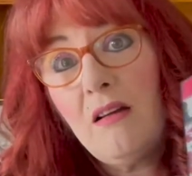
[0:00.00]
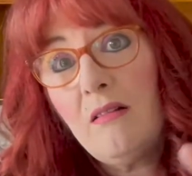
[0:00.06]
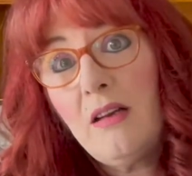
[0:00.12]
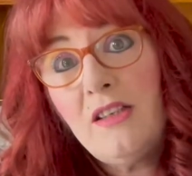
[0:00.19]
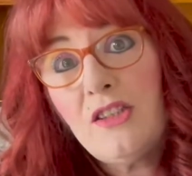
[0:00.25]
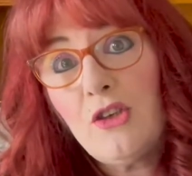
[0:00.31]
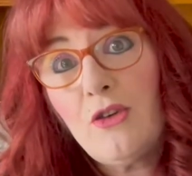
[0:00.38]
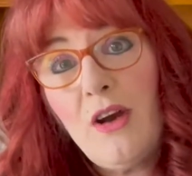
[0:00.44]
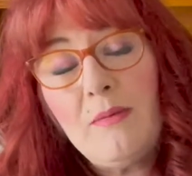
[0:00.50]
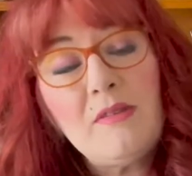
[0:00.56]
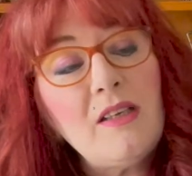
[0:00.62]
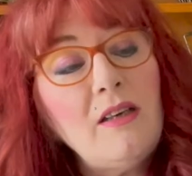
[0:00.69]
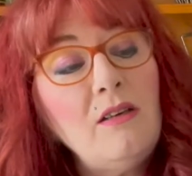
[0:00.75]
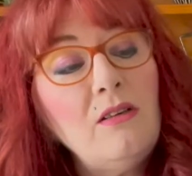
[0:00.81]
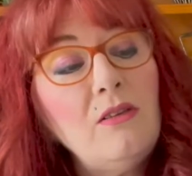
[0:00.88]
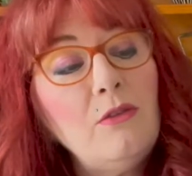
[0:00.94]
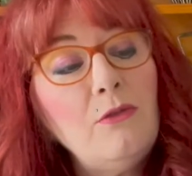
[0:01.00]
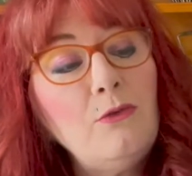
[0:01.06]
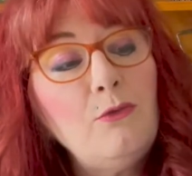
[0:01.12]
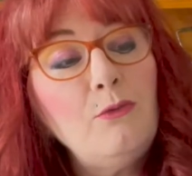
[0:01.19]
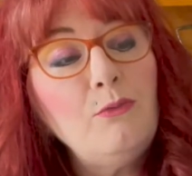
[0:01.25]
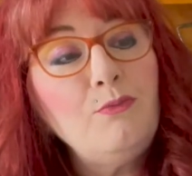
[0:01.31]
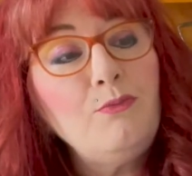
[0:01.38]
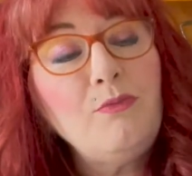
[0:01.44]
Instagram sale.
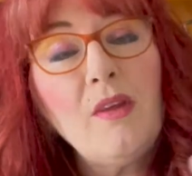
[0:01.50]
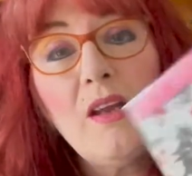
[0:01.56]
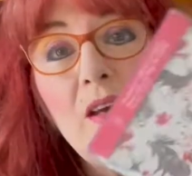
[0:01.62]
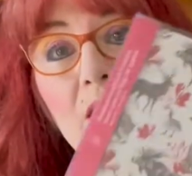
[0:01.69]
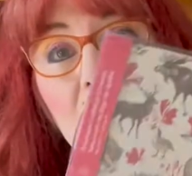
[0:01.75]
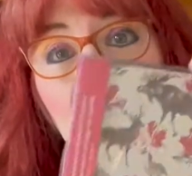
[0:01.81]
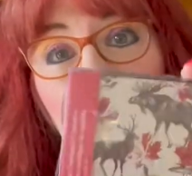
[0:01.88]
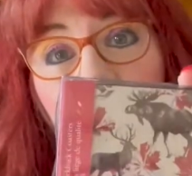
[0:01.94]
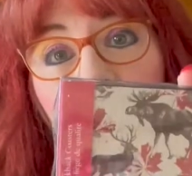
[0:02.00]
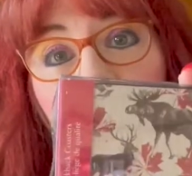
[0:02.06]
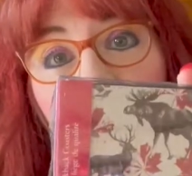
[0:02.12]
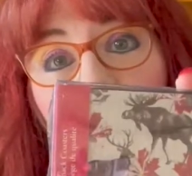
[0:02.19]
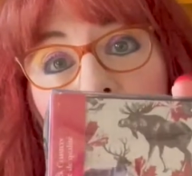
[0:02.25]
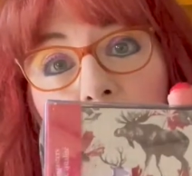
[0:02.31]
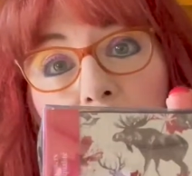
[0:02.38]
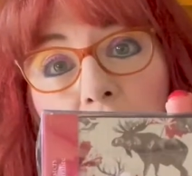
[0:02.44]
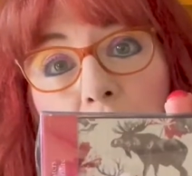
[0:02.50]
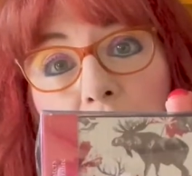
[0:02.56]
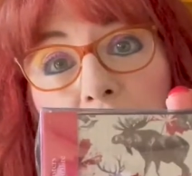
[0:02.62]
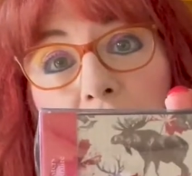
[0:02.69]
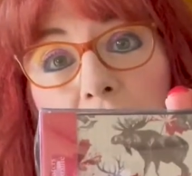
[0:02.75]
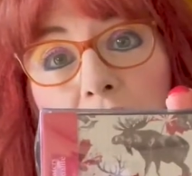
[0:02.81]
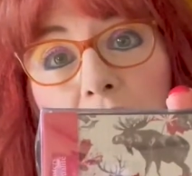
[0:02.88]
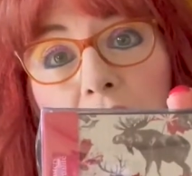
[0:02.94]
So
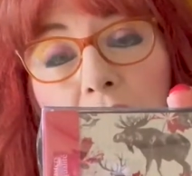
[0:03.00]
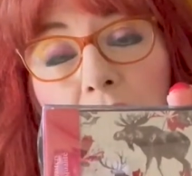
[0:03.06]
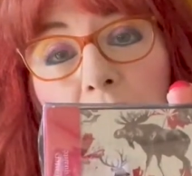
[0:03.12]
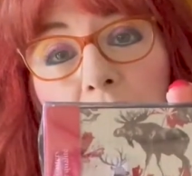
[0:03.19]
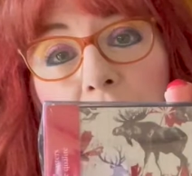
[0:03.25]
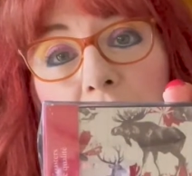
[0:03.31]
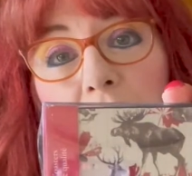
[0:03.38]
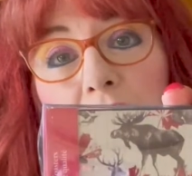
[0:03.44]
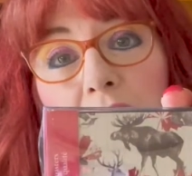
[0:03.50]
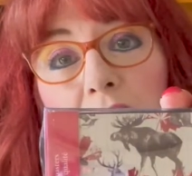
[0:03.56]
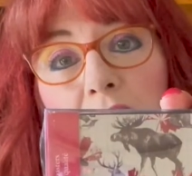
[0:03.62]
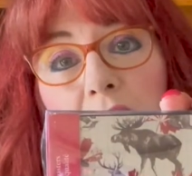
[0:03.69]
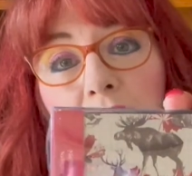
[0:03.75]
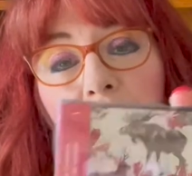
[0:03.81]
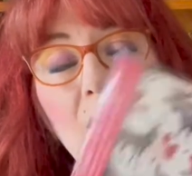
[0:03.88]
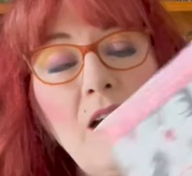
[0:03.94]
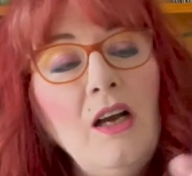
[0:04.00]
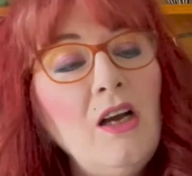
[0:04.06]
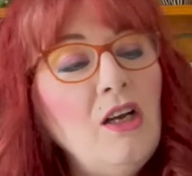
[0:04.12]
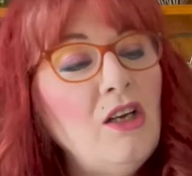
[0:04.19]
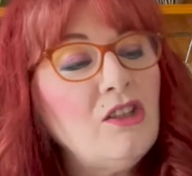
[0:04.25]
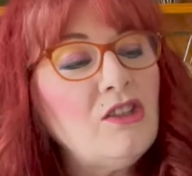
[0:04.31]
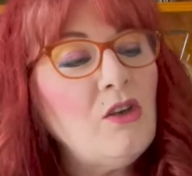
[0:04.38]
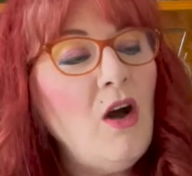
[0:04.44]
there you go.
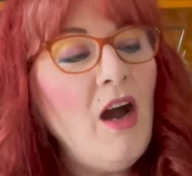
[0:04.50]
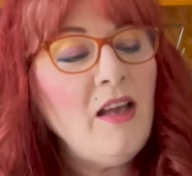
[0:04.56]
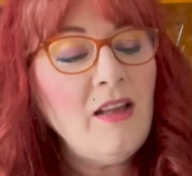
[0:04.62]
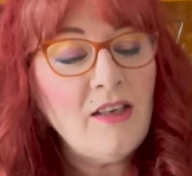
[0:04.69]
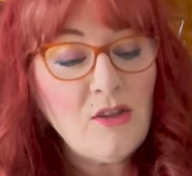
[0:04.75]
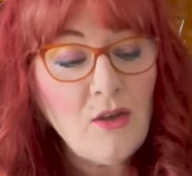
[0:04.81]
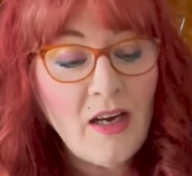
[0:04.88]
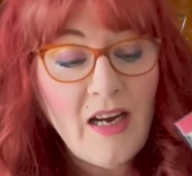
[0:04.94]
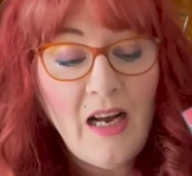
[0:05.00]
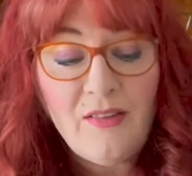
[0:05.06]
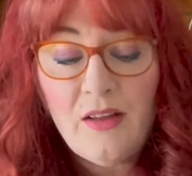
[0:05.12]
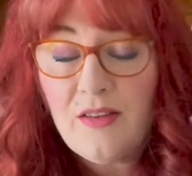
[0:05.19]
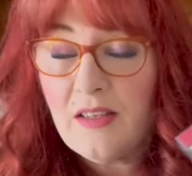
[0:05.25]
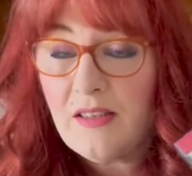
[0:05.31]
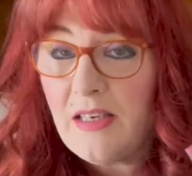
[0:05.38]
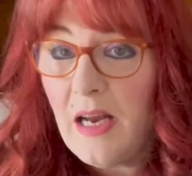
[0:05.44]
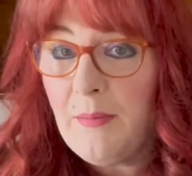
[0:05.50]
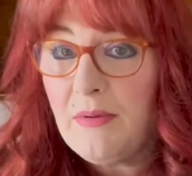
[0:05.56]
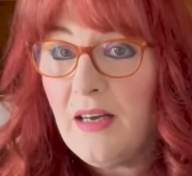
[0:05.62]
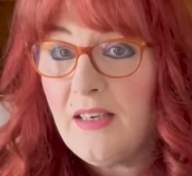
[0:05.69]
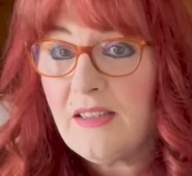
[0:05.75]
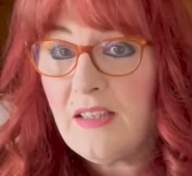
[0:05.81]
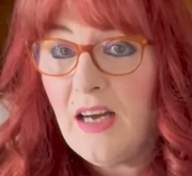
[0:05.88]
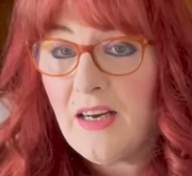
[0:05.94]
So I got that at the same
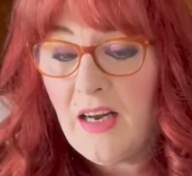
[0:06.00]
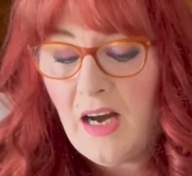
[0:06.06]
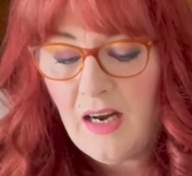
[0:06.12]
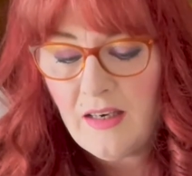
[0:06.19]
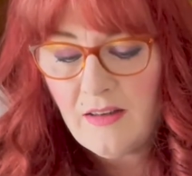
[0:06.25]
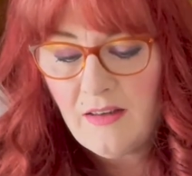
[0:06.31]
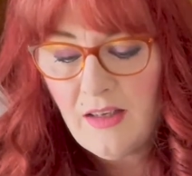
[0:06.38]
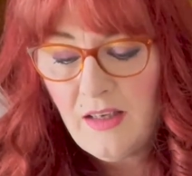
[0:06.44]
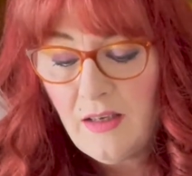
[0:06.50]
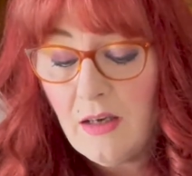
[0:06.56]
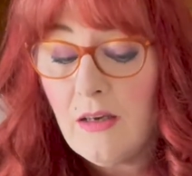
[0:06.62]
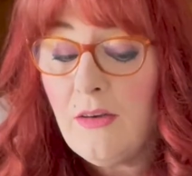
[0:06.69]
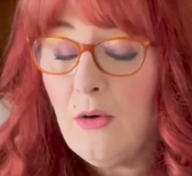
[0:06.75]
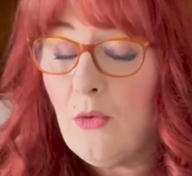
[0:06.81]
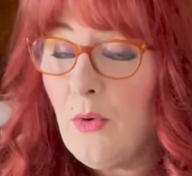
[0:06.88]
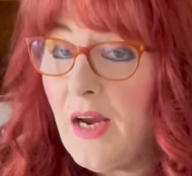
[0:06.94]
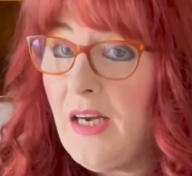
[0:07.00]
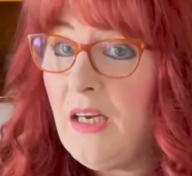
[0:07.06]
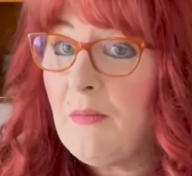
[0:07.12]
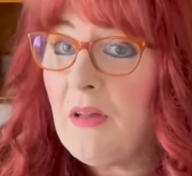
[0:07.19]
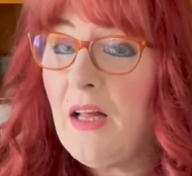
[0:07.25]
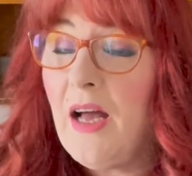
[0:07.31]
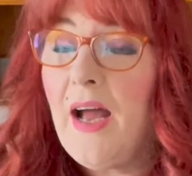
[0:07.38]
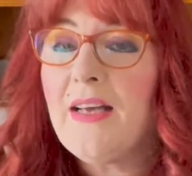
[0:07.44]
place I got the uranium
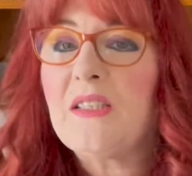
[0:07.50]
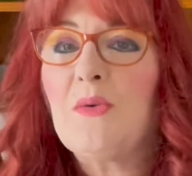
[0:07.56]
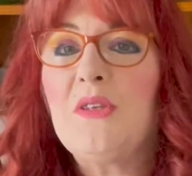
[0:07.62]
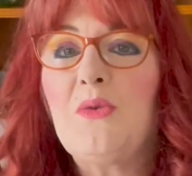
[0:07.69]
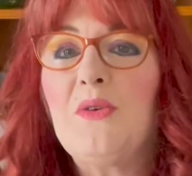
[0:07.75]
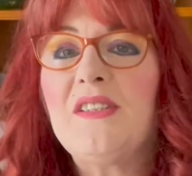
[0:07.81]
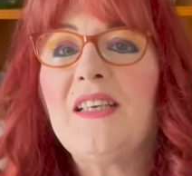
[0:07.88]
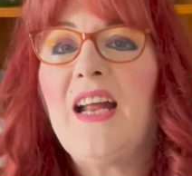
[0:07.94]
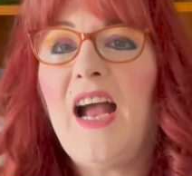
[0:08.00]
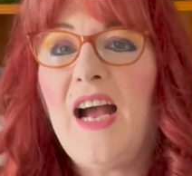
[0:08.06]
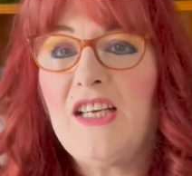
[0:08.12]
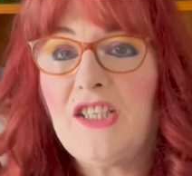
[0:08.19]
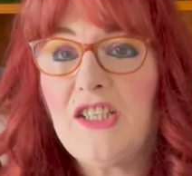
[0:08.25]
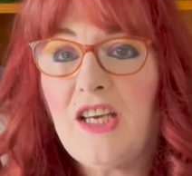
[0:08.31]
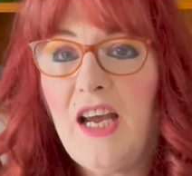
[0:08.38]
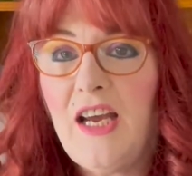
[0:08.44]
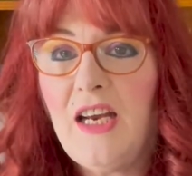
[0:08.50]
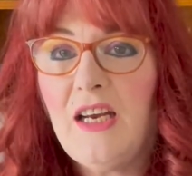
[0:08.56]
glass, which was an Ashgate